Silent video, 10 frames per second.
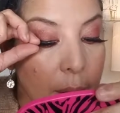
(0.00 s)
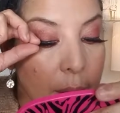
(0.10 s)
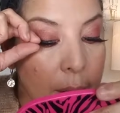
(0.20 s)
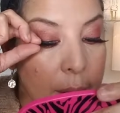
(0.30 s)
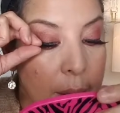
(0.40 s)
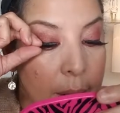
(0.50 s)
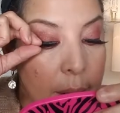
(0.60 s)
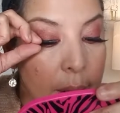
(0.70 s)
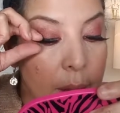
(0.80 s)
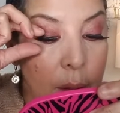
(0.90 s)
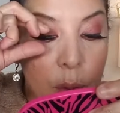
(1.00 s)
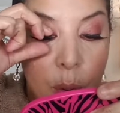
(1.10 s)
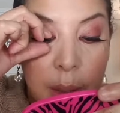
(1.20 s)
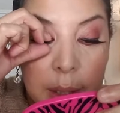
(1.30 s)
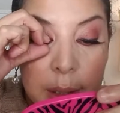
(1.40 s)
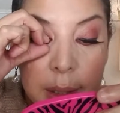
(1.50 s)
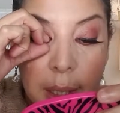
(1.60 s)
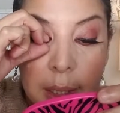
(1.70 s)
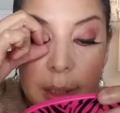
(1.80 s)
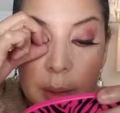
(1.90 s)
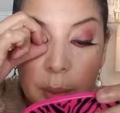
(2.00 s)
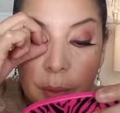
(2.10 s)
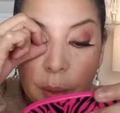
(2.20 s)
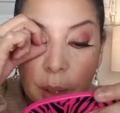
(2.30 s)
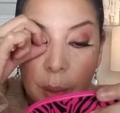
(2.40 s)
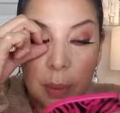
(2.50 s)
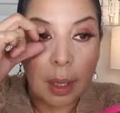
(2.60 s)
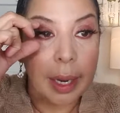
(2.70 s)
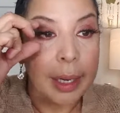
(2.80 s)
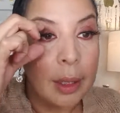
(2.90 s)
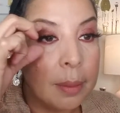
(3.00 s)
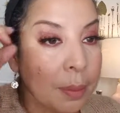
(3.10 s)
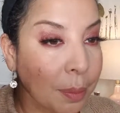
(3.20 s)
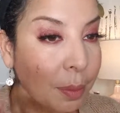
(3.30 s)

at least 20 seconds before applying them,